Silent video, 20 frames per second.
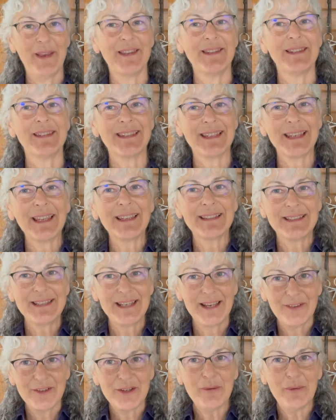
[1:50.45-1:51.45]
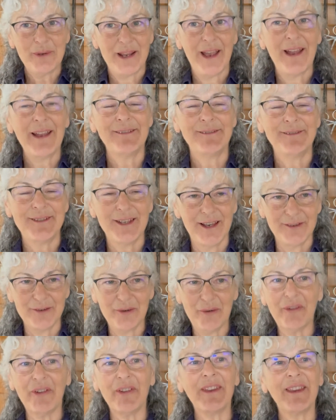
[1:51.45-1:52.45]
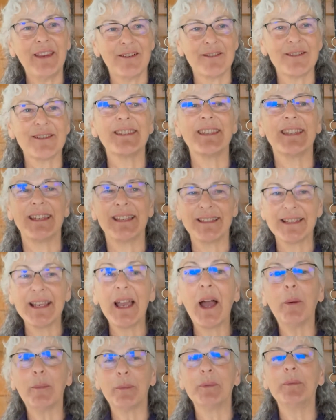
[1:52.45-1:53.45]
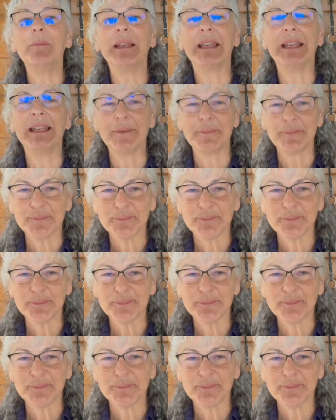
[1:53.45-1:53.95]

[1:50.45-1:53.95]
and tell you what I've done over the years that has helped me.